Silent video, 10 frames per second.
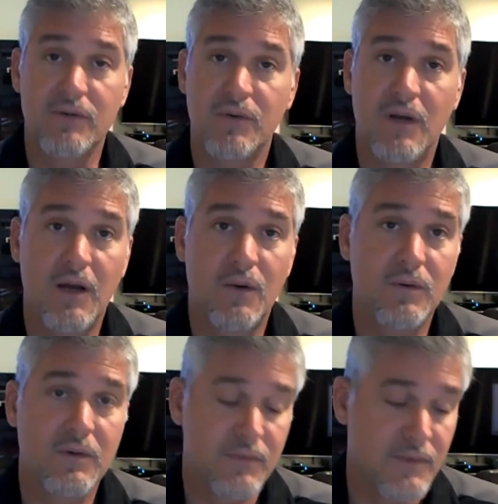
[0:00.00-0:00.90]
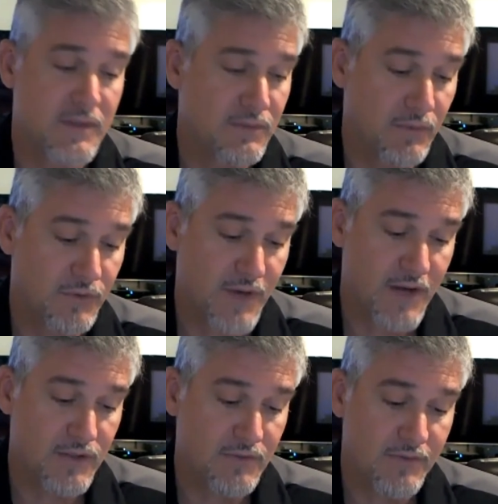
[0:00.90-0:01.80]
We'll
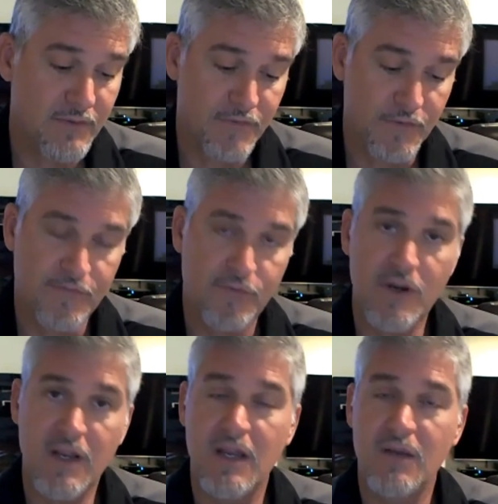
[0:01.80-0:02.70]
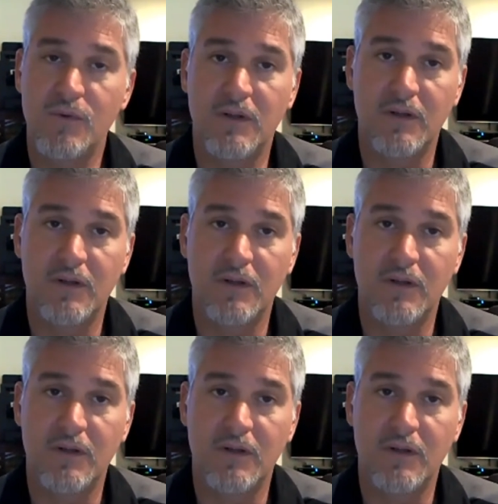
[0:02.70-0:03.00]
train you for free.